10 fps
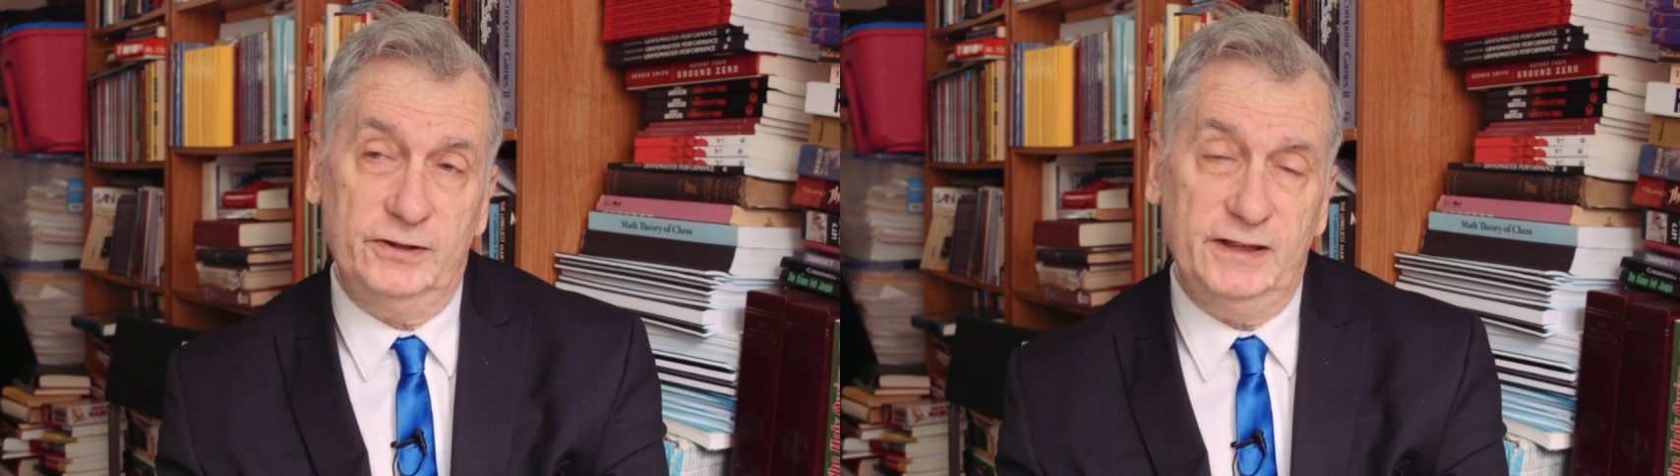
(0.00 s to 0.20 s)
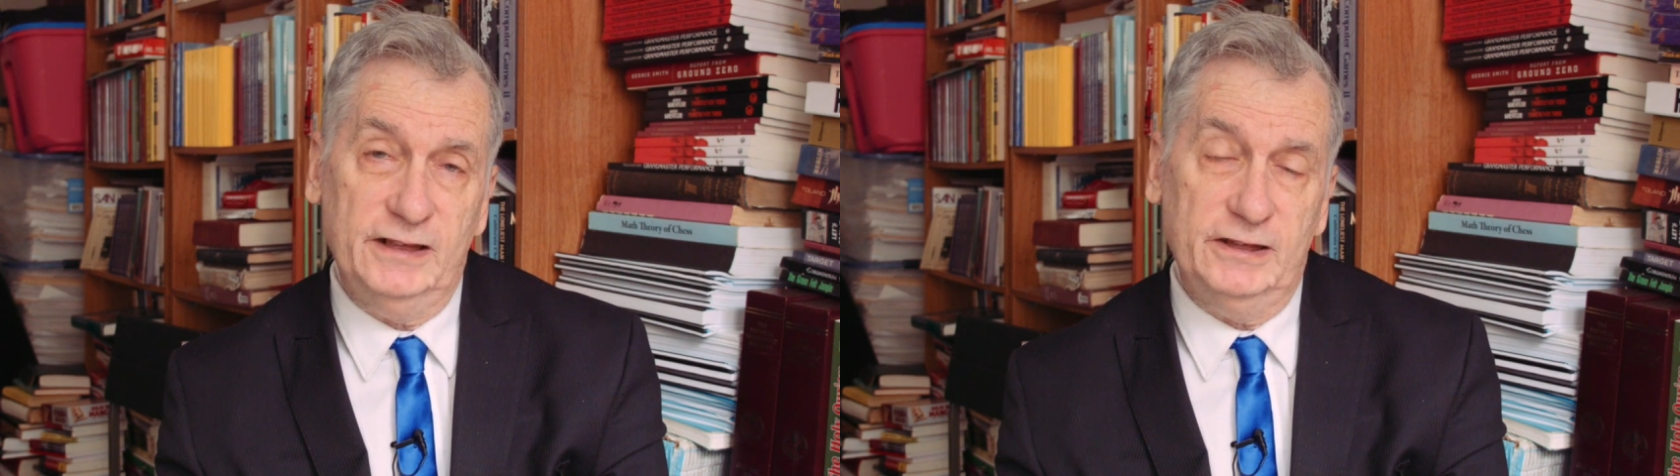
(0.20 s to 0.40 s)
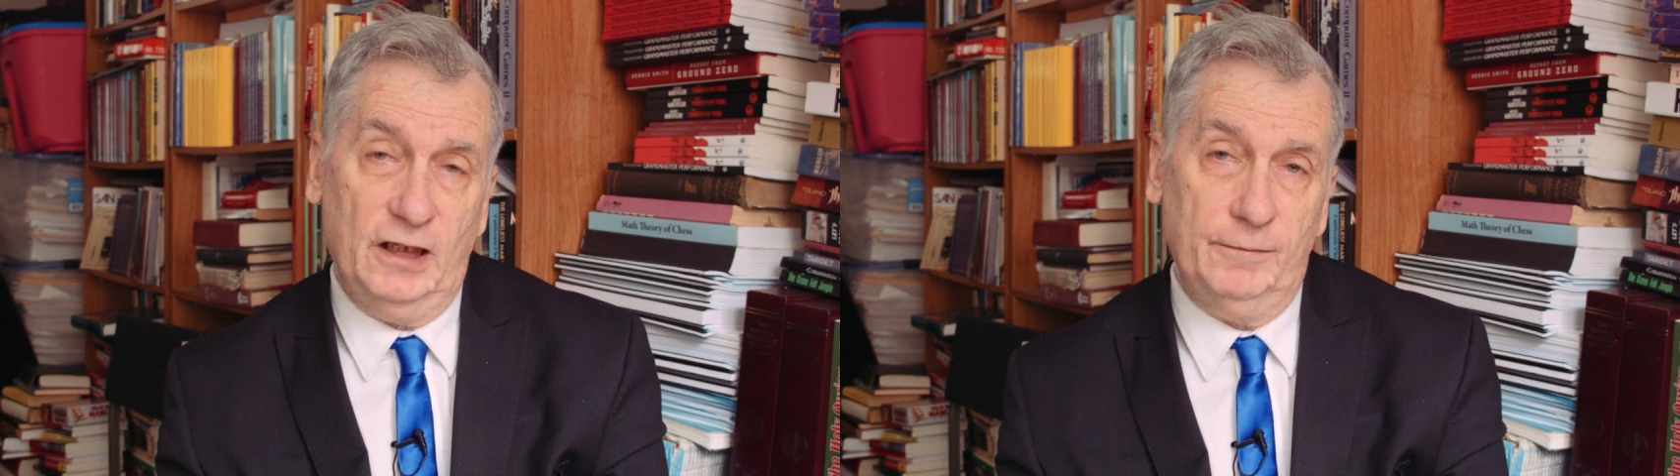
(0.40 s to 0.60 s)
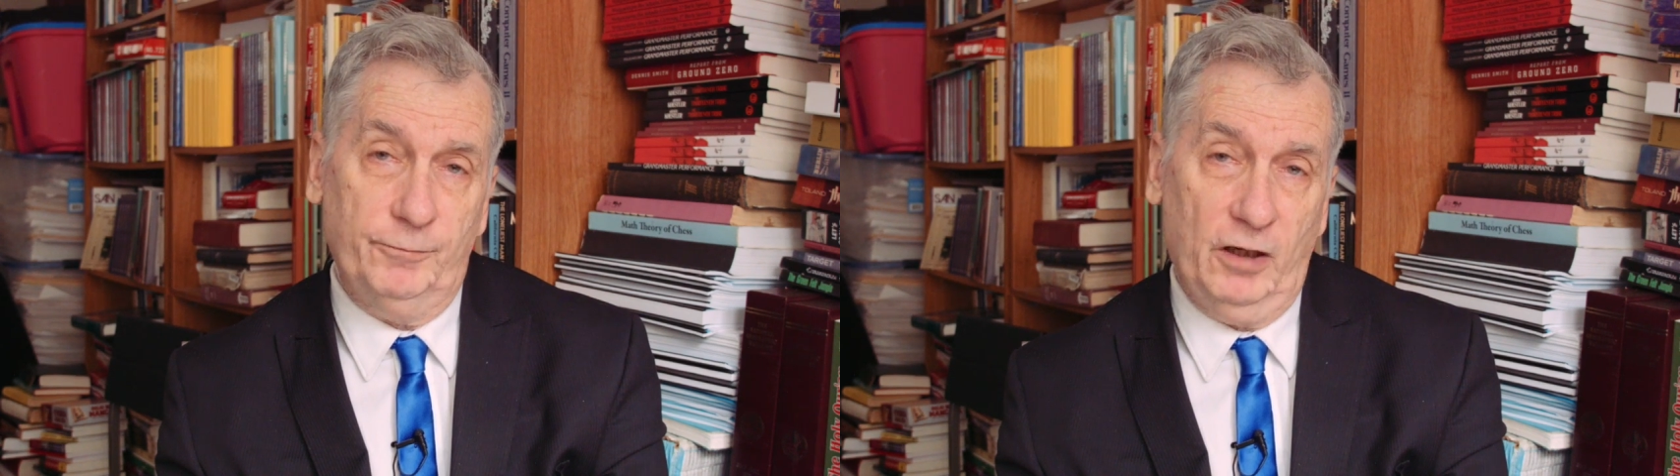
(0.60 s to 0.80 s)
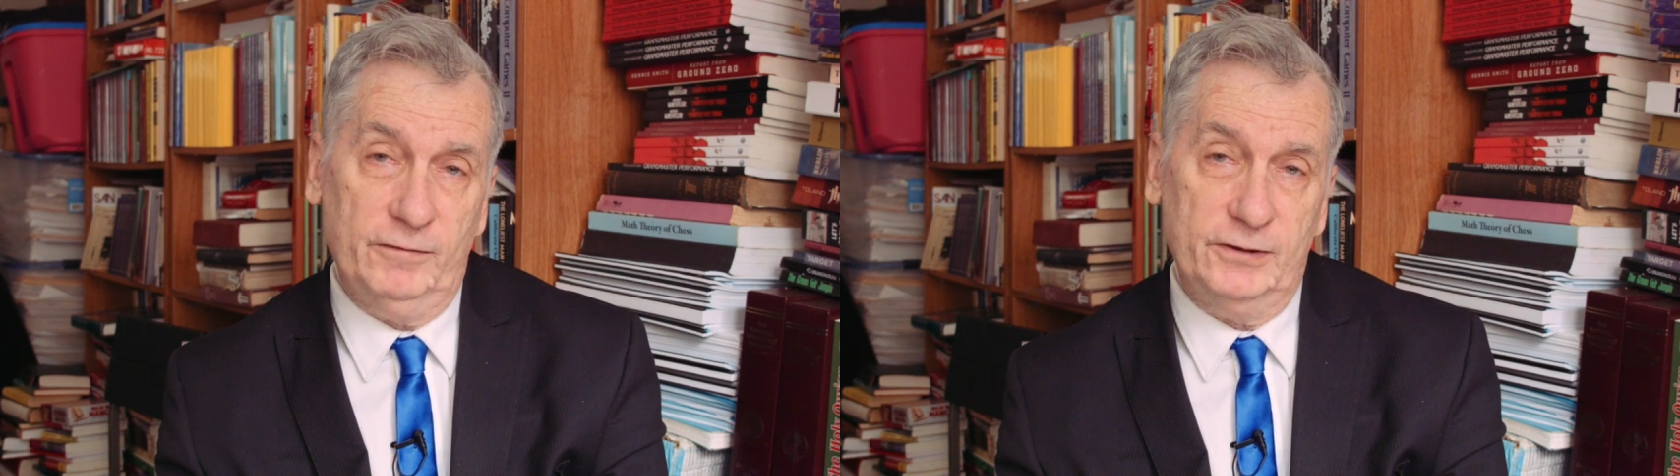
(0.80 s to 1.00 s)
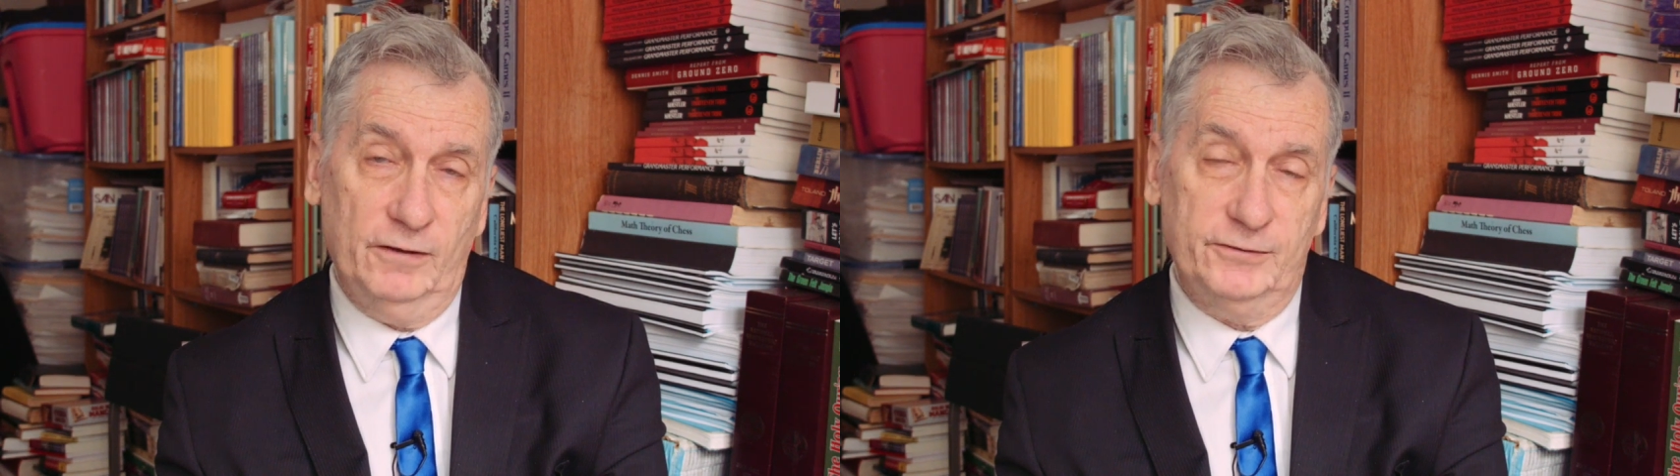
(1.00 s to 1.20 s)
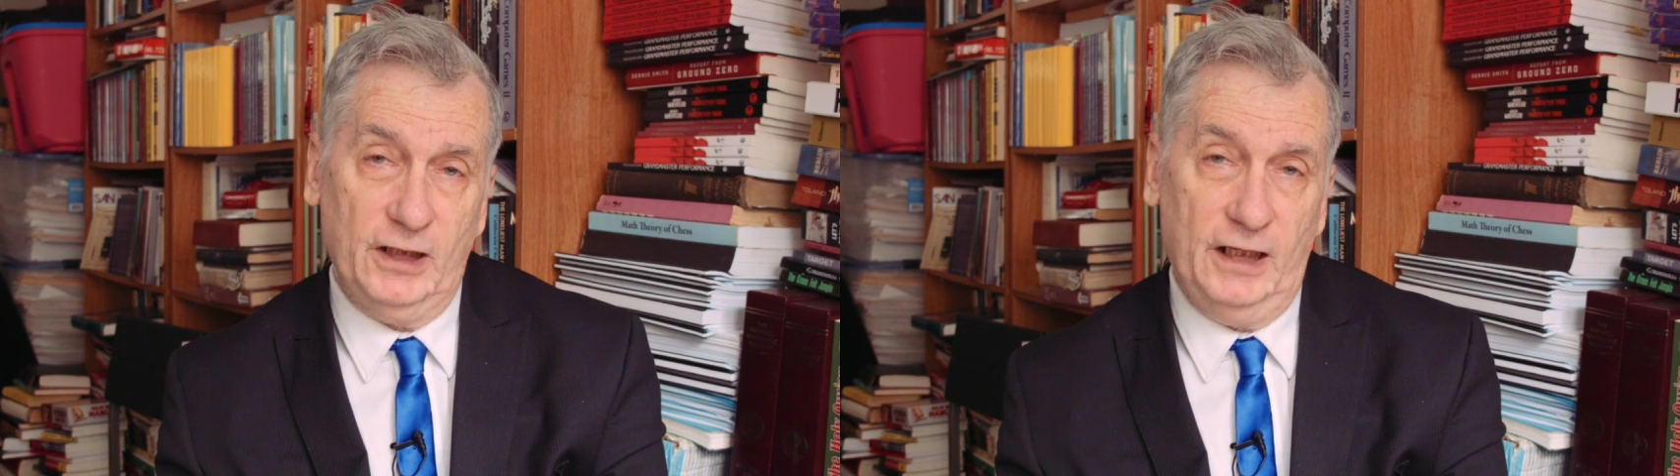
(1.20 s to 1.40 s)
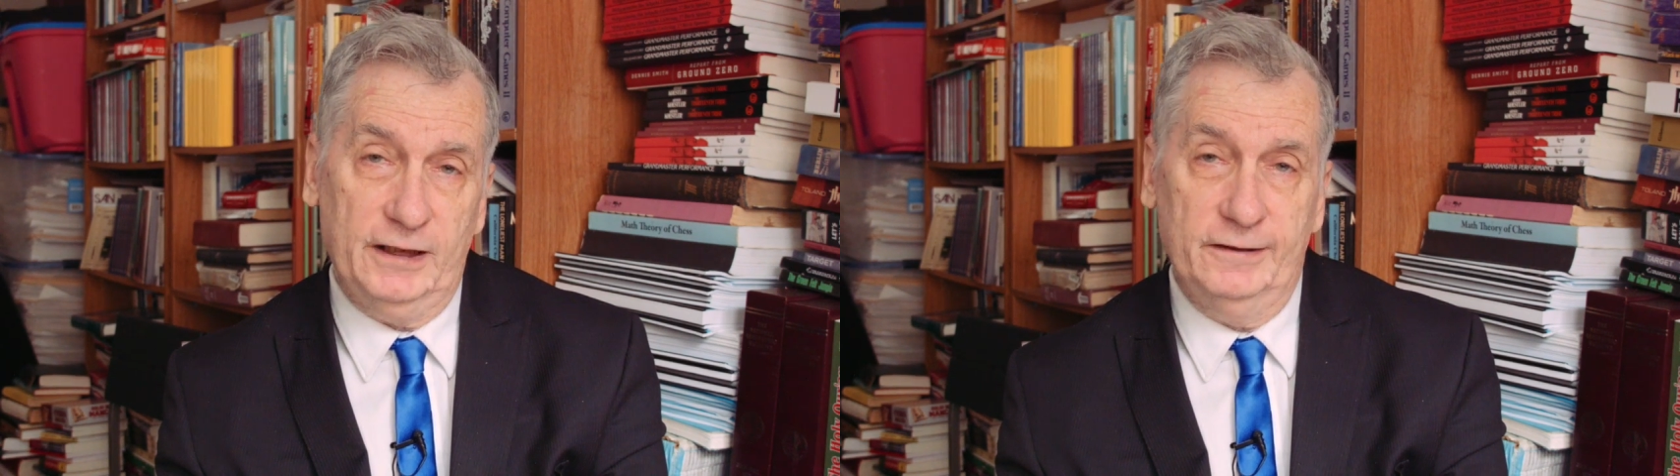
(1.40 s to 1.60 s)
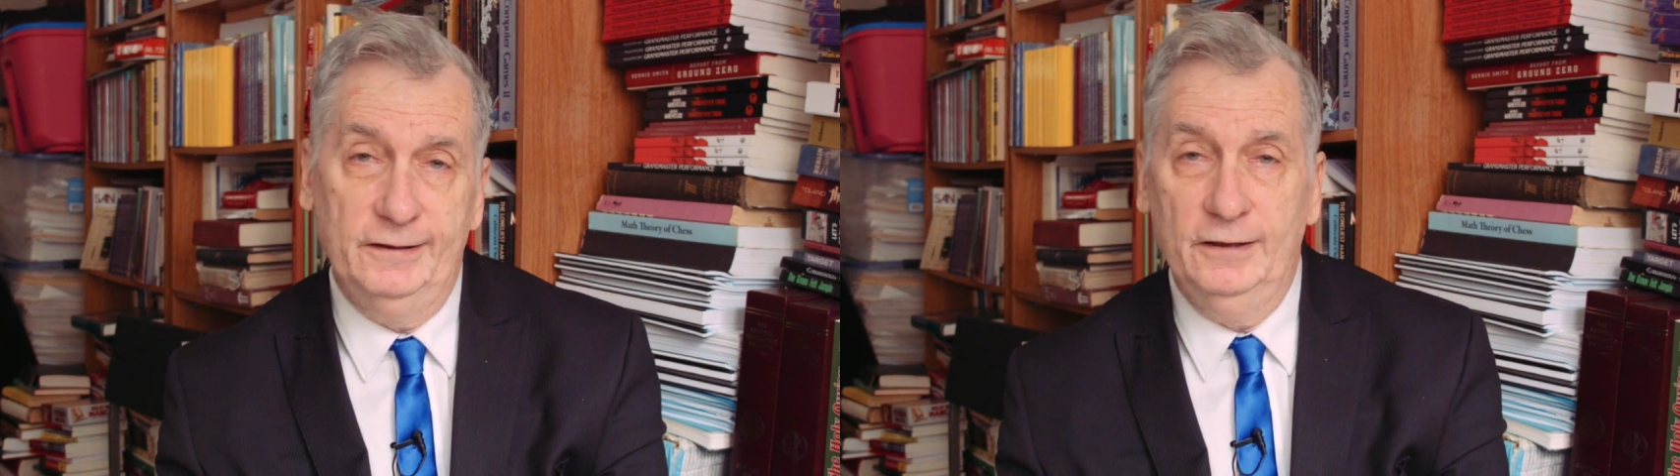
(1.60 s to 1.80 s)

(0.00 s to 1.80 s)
Xinjiang province of China.